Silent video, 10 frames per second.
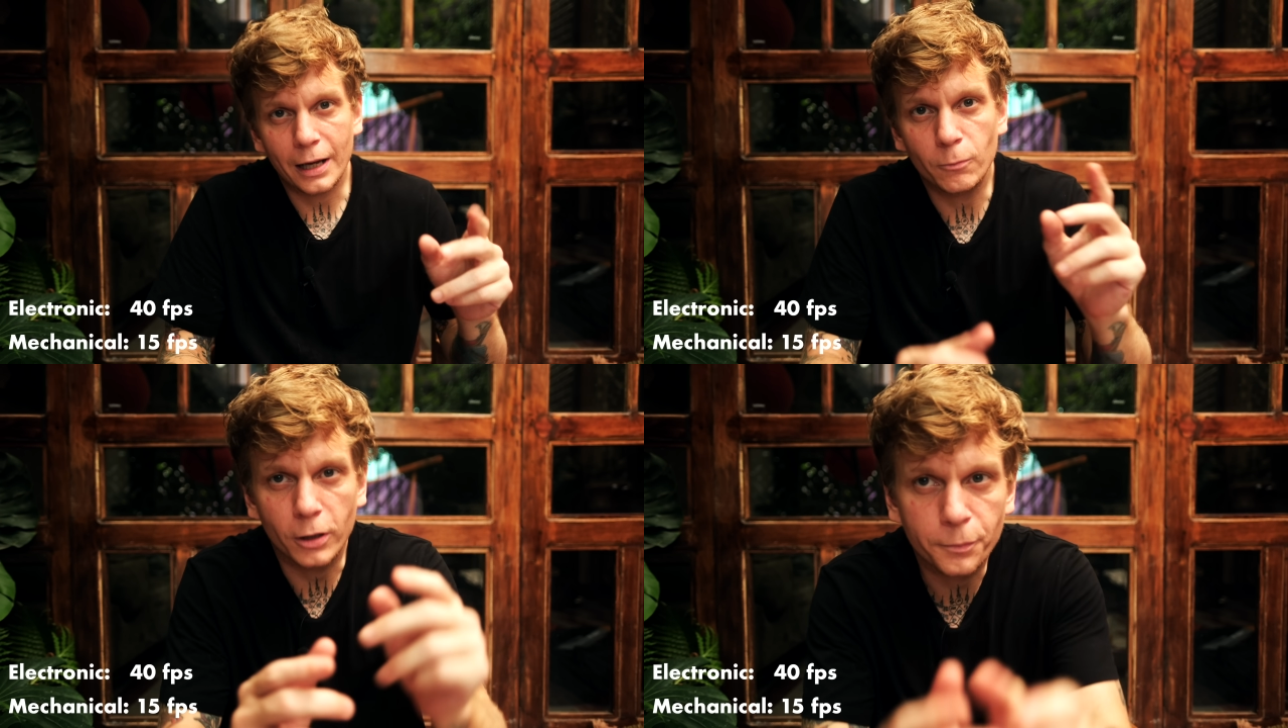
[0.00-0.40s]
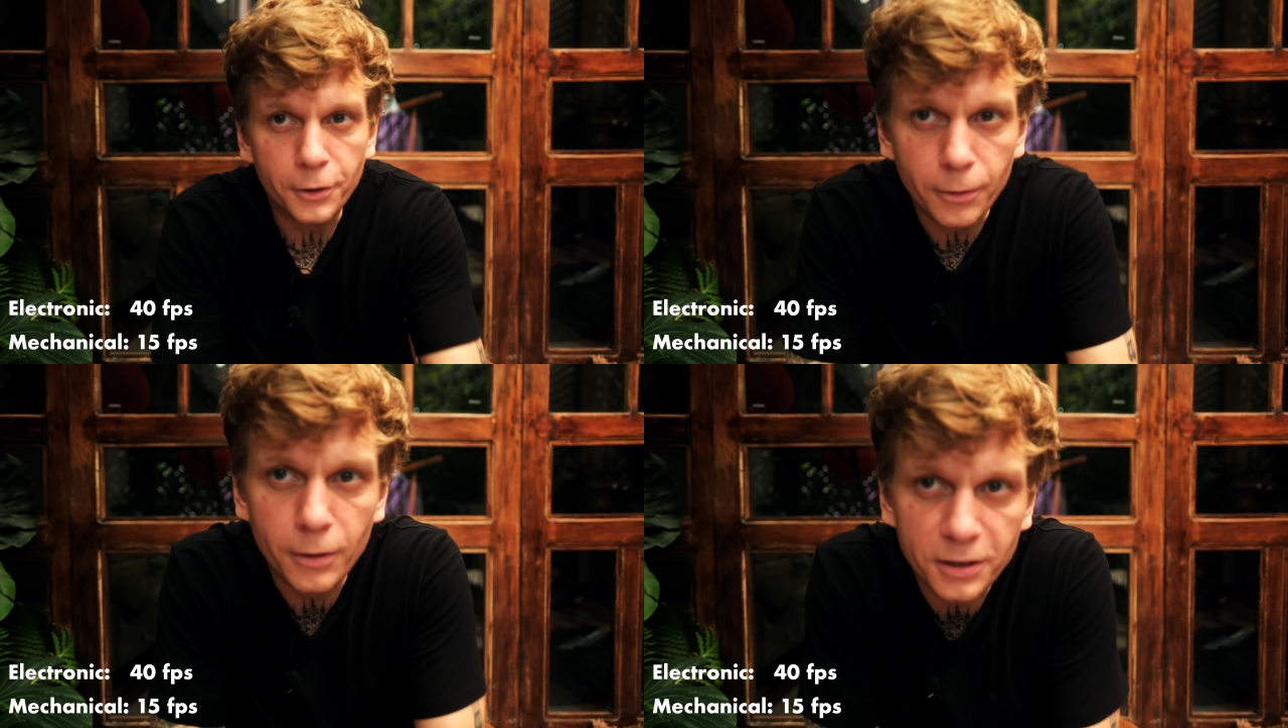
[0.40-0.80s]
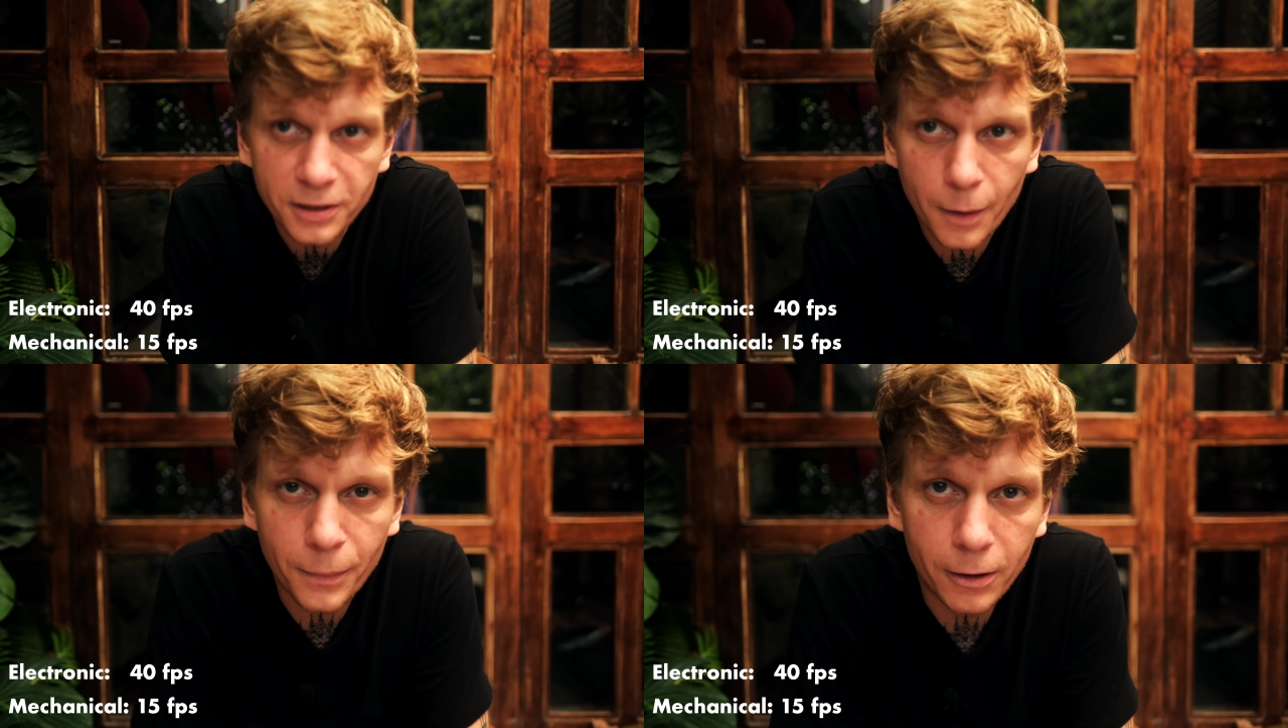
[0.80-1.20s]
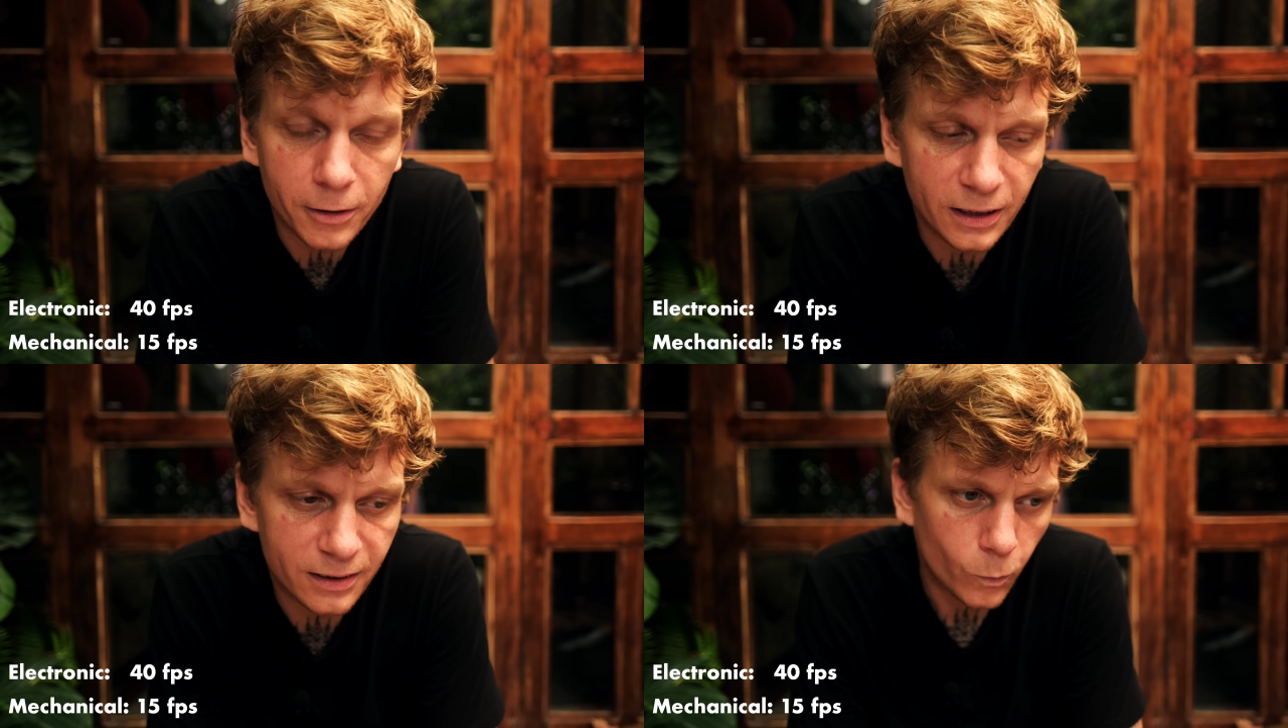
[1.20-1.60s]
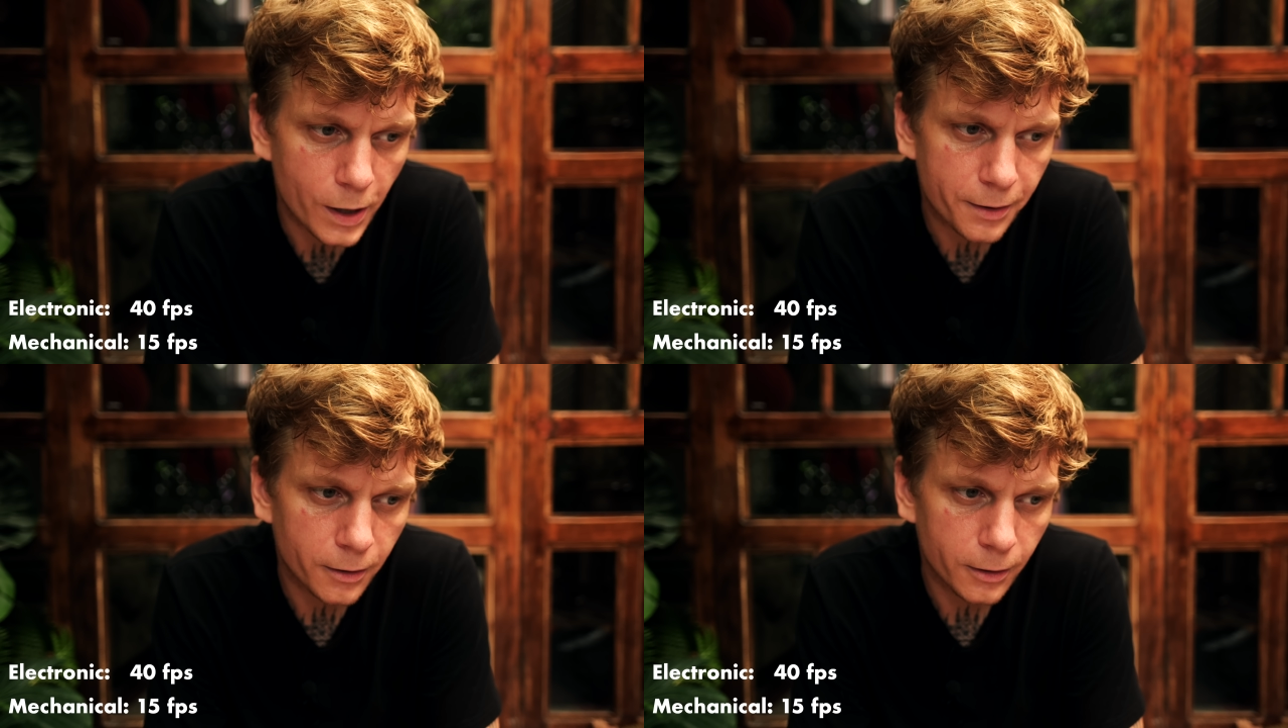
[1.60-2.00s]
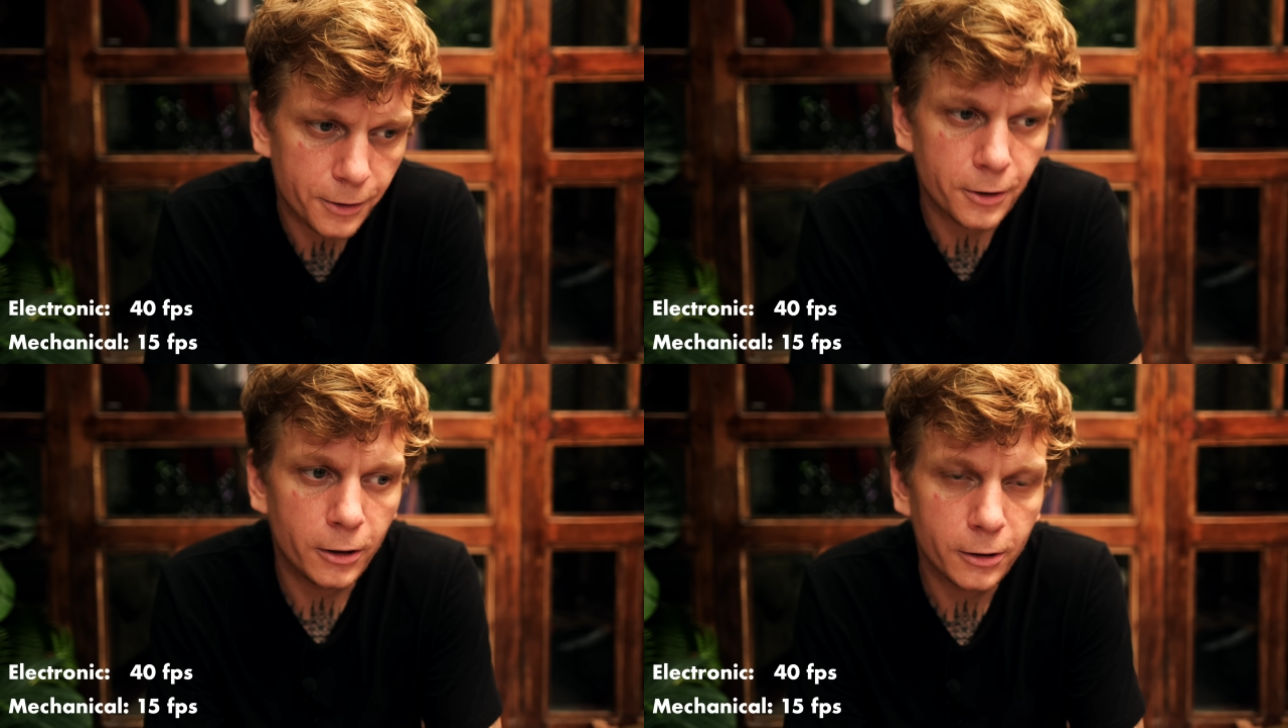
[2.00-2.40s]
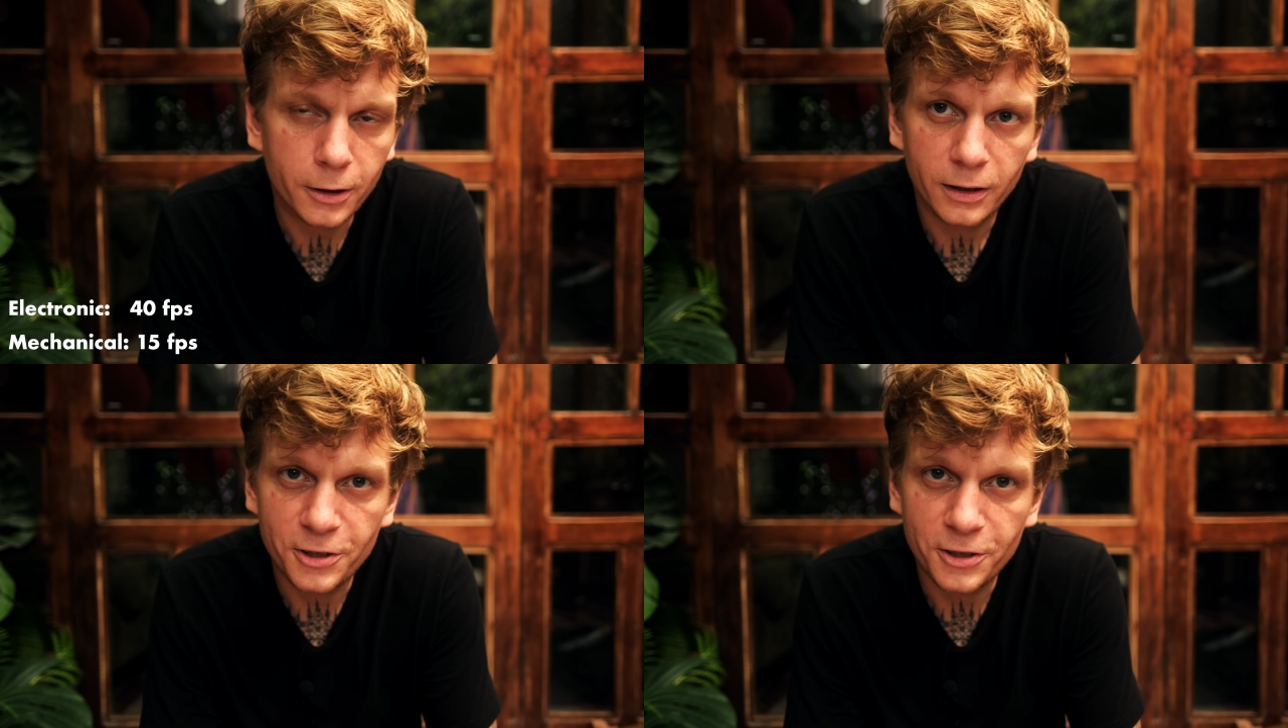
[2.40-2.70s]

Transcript: And what I'm curious about is whether the look